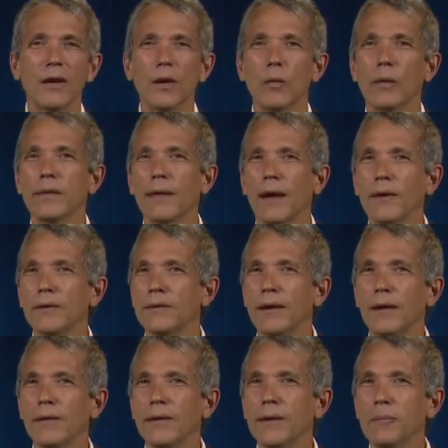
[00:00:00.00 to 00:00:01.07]
without
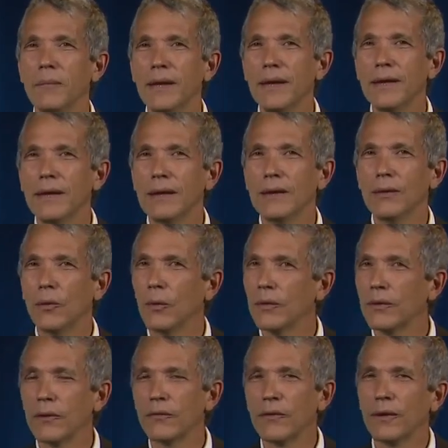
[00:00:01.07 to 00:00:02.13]
telling me or
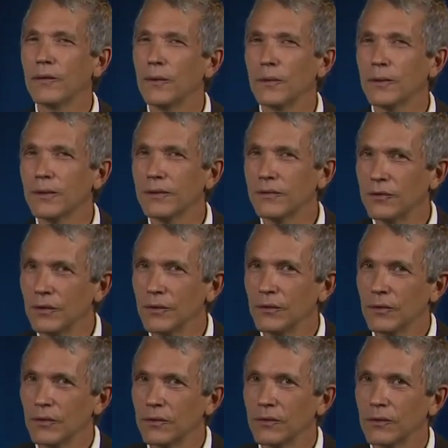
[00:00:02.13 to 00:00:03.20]
their fellow
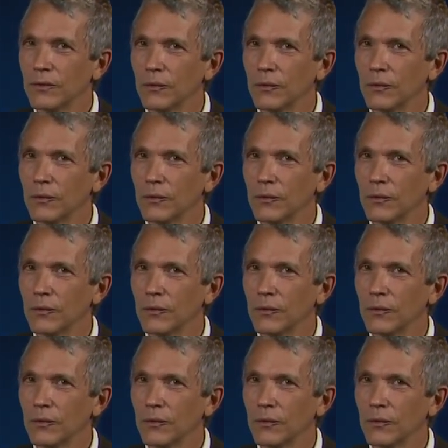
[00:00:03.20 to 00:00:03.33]
students